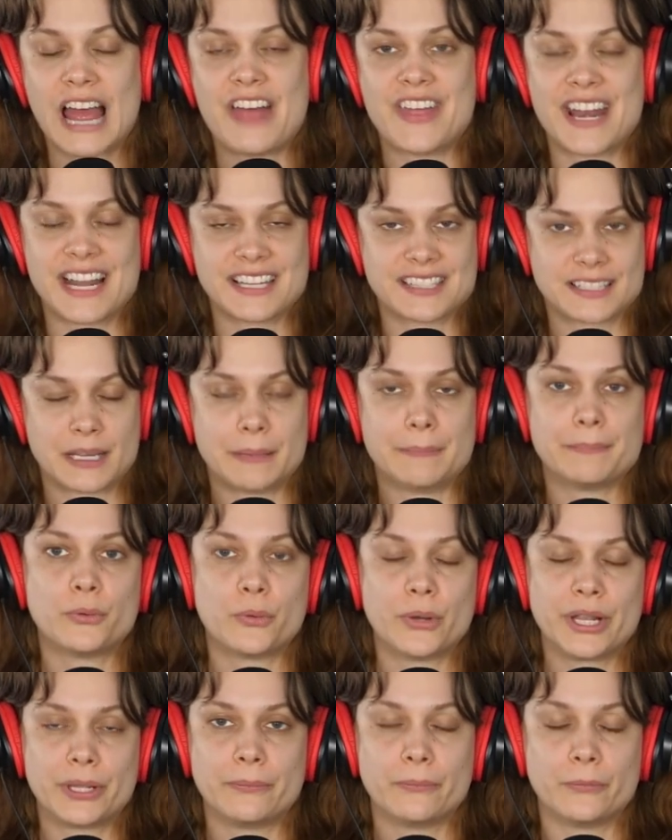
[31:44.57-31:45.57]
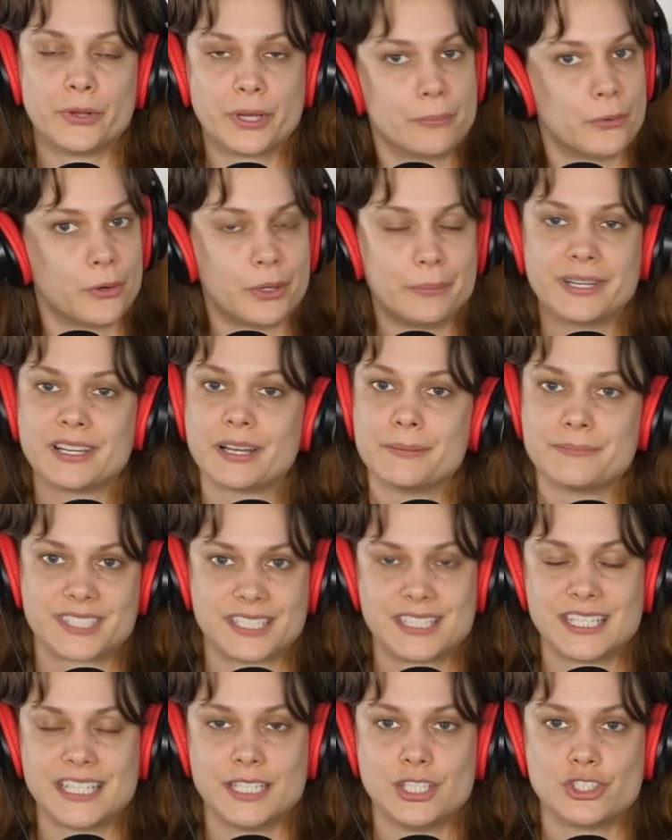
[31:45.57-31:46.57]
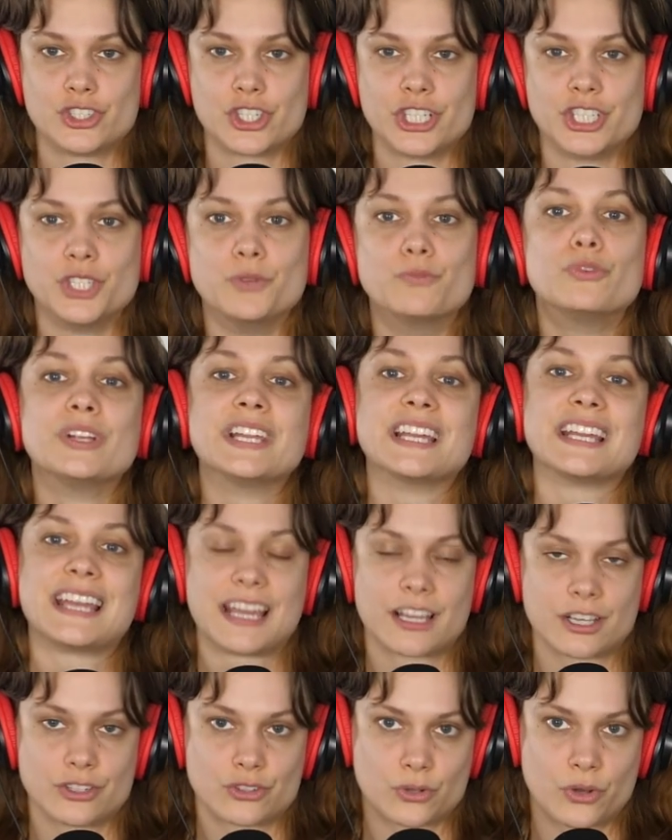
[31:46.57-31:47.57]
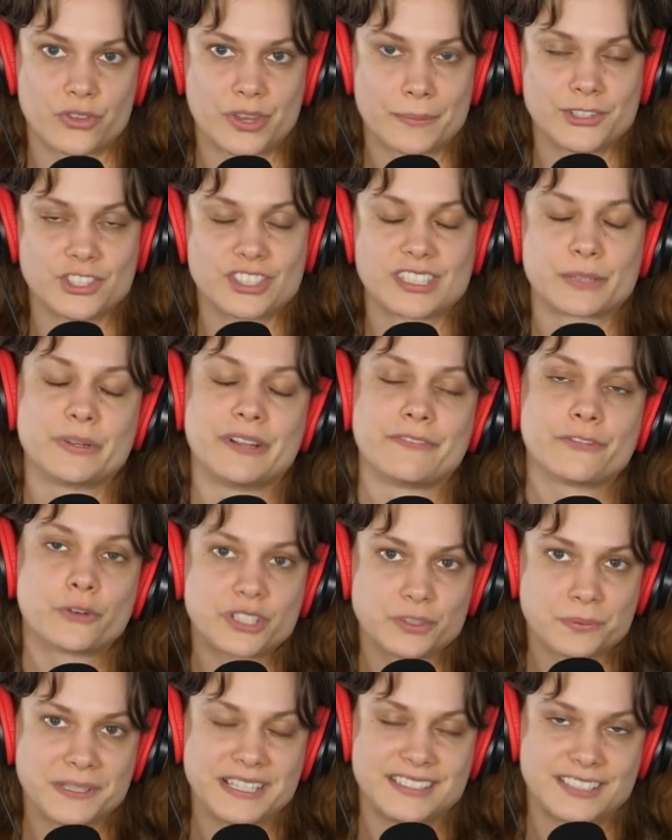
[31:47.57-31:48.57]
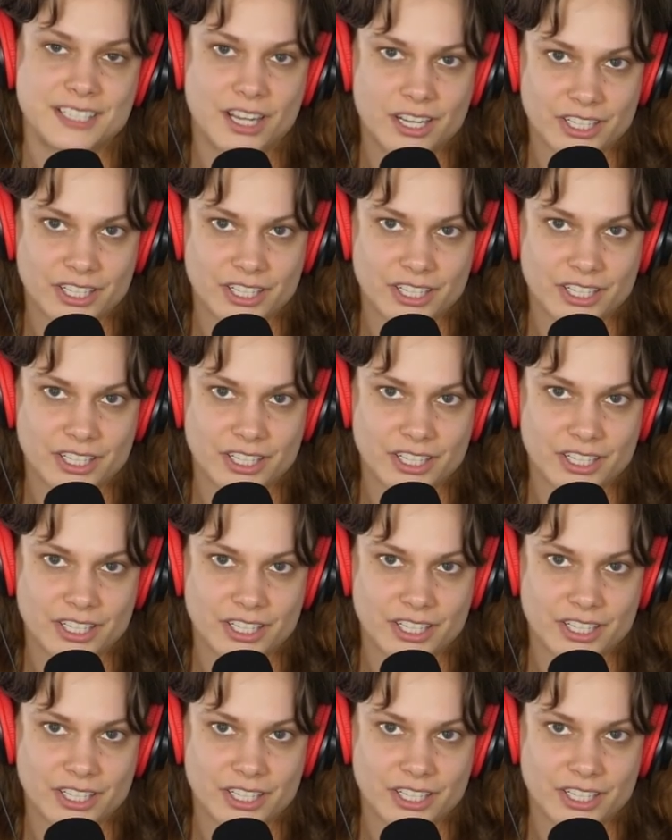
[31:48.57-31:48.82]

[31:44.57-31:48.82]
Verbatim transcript: And then at some point, when a boy becomes a teenager, you really can't control them. And she's like, well, of course, when he's